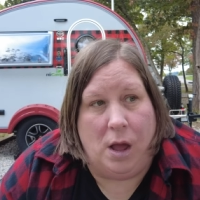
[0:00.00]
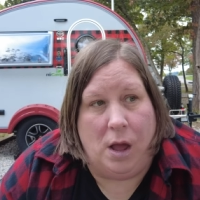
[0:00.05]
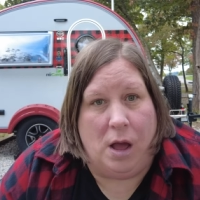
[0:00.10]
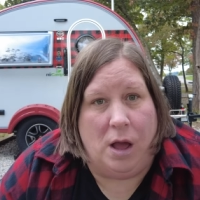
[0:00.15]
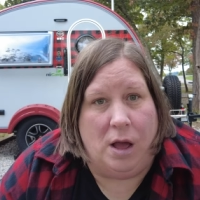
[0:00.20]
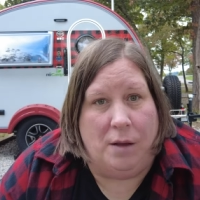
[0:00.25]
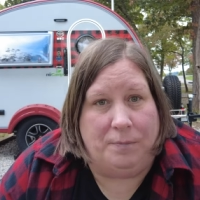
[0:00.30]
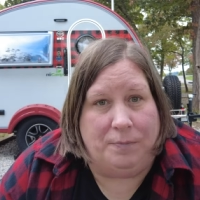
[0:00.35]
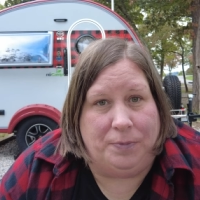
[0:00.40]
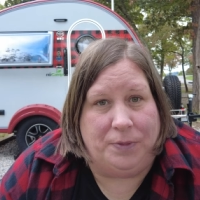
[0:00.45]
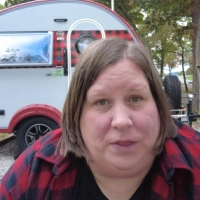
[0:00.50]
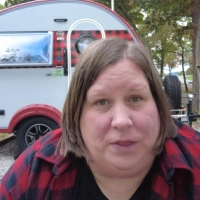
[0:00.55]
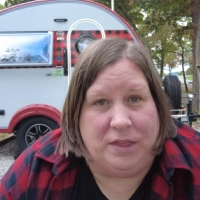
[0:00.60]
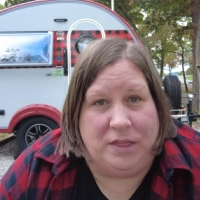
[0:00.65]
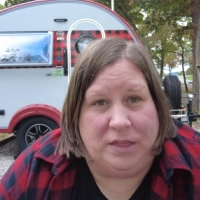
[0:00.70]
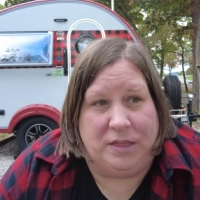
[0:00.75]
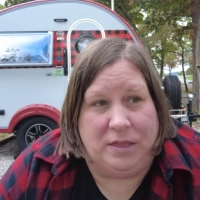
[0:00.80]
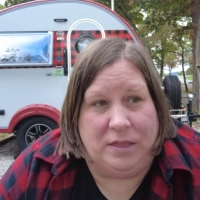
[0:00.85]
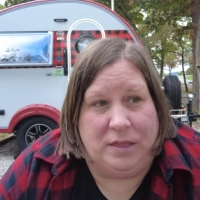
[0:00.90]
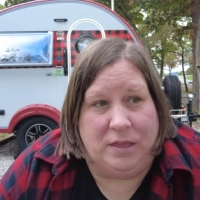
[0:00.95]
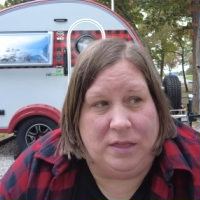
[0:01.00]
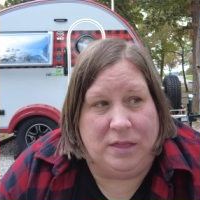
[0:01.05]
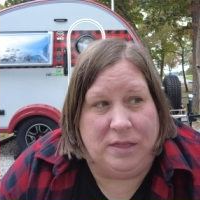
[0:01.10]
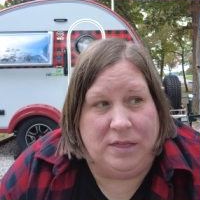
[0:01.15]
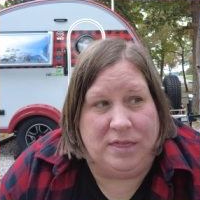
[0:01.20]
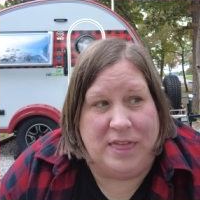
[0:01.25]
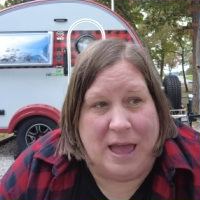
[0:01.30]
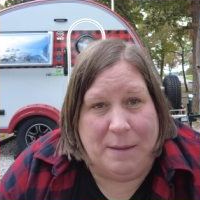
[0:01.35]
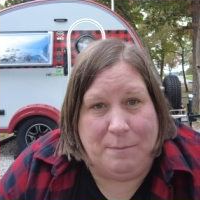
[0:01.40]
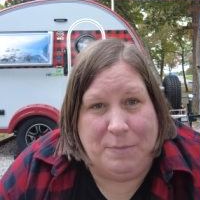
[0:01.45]
Um,
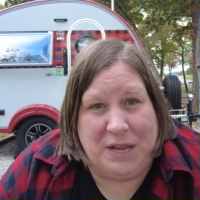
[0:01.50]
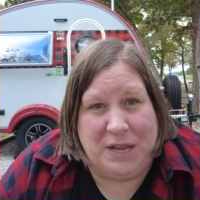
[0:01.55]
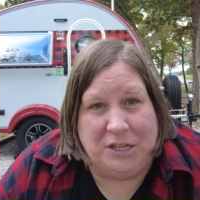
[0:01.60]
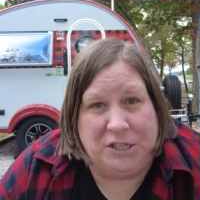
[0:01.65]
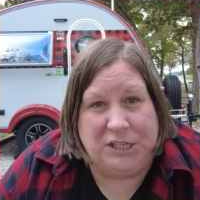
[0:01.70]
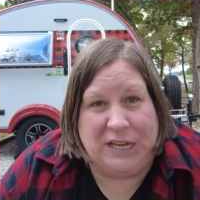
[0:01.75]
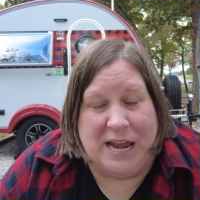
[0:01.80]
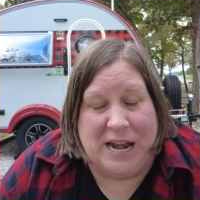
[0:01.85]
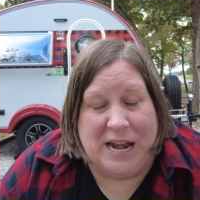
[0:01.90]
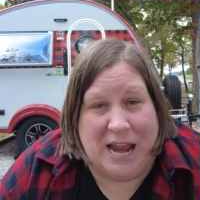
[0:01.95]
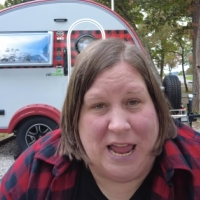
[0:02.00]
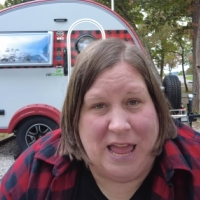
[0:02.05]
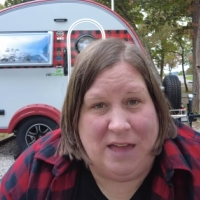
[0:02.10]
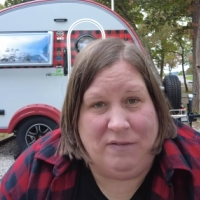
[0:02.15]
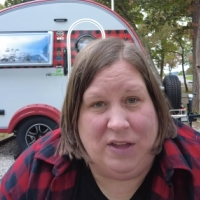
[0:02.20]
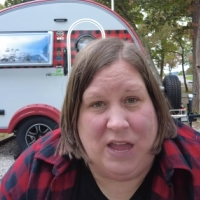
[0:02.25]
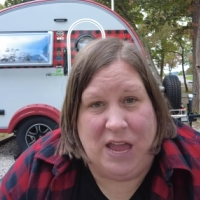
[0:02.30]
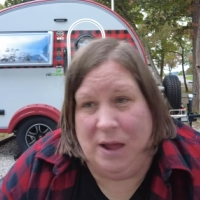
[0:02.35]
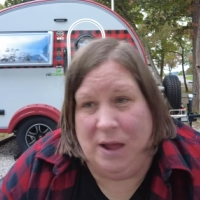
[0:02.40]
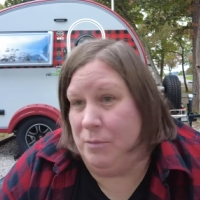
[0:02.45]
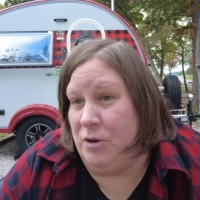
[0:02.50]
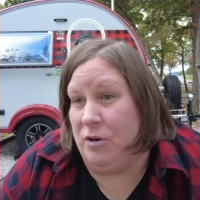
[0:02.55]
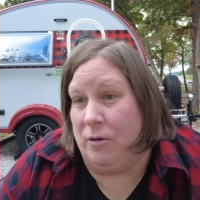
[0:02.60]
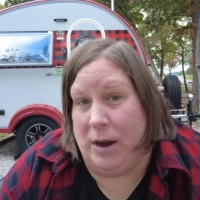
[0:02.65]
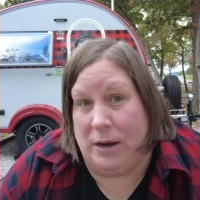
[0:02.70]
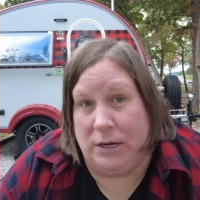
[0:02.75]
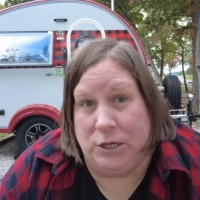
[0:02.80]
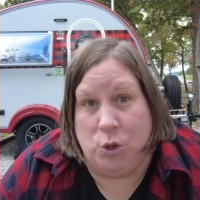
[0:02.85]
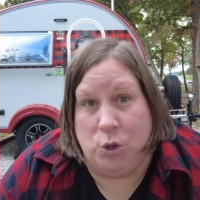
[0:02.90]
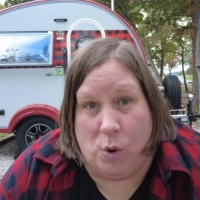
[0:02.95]
that being said, I have camped
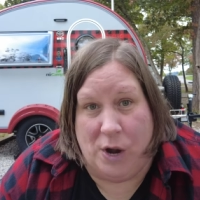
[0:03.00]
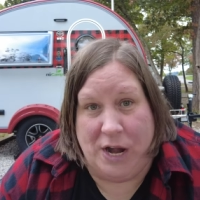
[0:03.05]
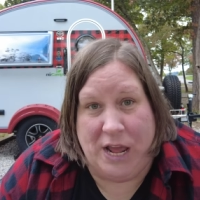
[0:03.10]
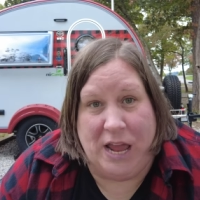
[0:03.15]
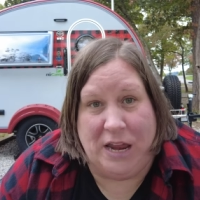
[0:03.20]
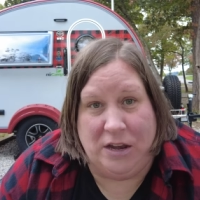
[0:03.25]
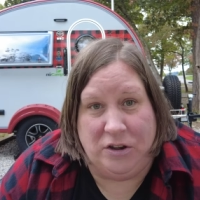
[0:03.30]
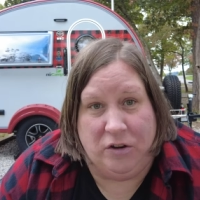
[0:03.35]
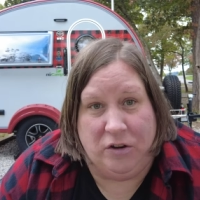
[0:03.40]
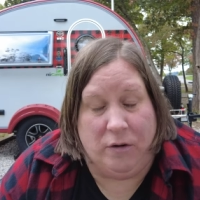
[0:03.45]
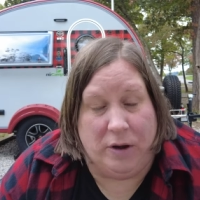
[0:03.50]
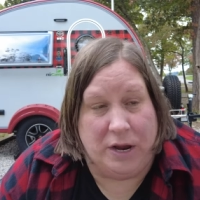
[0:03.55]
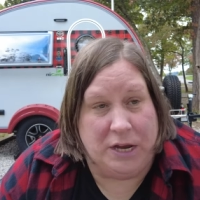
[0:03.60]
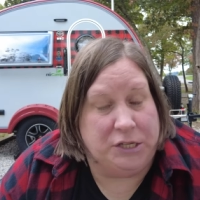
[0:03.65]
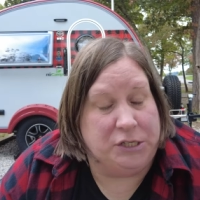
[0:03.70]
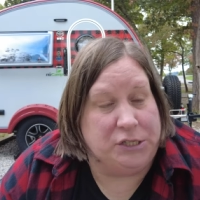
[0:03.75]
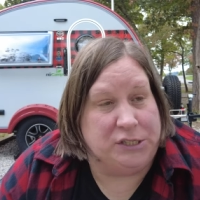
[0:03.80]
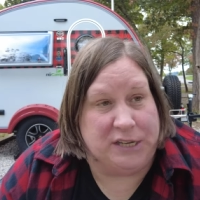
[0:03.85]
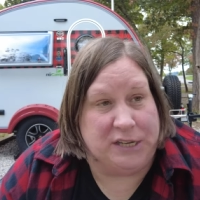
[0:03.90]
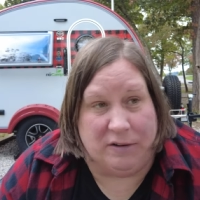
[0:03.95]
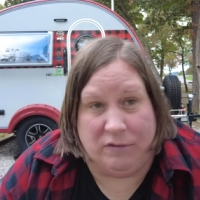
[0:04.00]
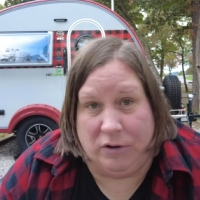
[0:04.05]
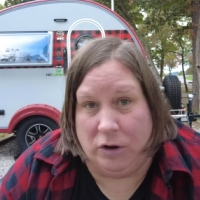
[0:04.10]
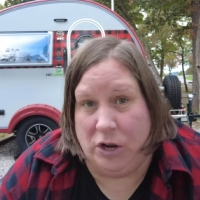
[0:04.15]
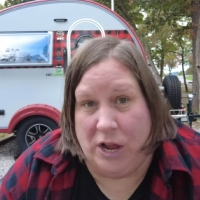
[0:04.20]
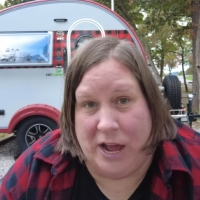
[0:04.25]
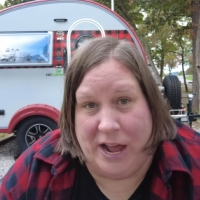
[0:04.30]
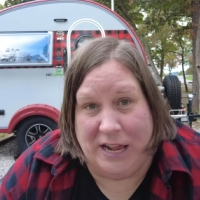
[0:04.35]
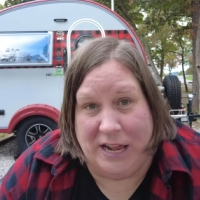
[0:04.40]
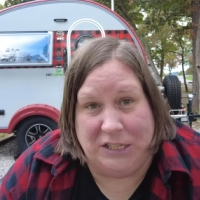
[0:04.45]
around 28 degrees several
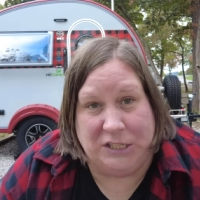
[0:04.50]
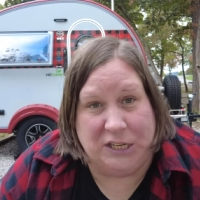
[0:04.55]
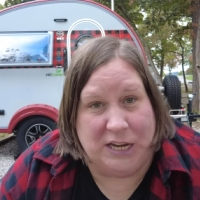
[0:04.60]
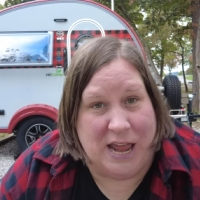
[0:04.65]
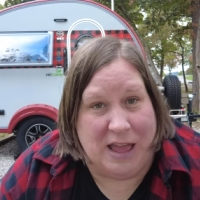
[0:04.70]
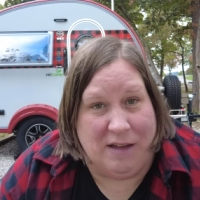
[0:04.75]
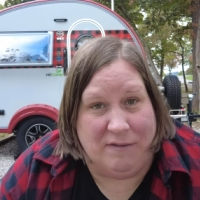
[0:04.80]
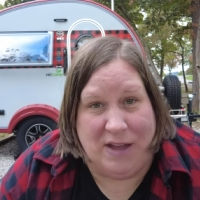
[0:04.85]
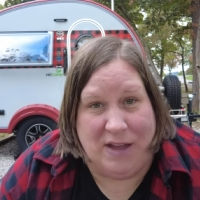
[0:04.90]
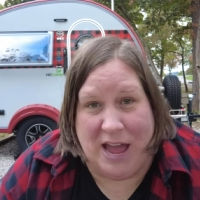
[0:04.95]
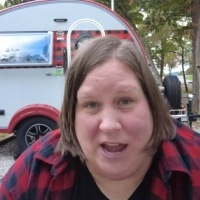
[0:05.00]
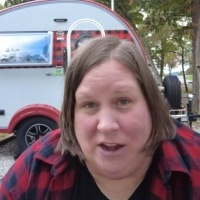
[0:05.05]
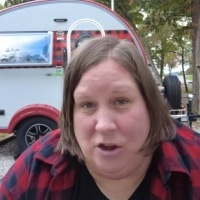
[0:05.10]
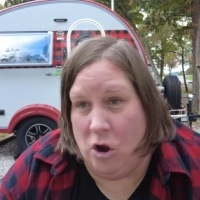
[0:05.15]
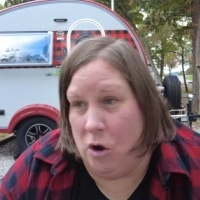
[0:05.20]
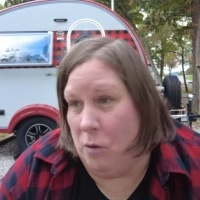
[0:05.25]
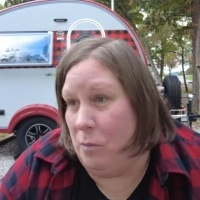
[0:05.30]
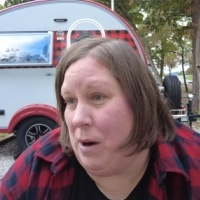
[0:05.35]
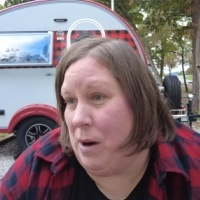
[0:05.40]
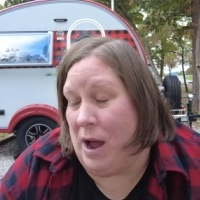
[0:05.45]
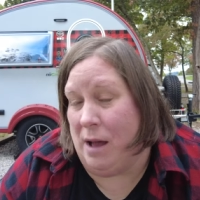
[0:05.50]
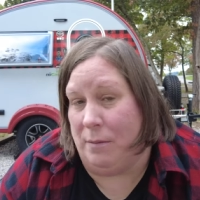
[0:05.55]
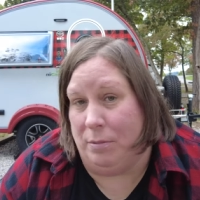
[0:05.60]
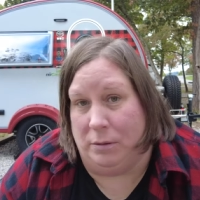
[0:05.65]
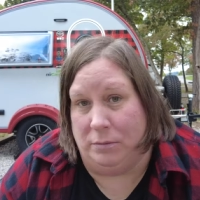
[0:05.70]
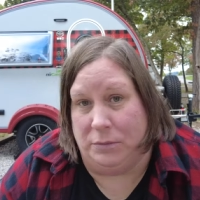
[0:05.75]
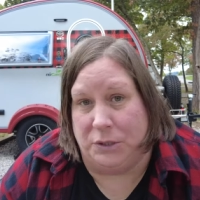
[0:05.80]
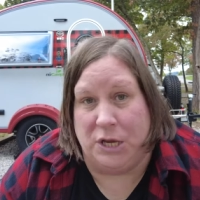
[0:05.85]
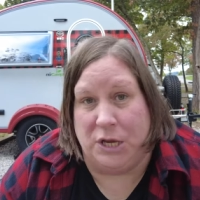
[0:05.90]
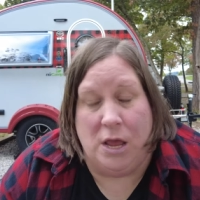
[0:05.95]
nights and have had no
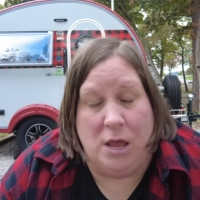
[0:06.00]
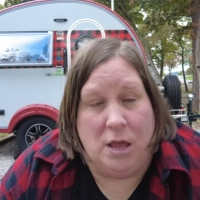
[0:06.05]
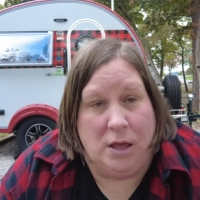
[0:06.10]
problems.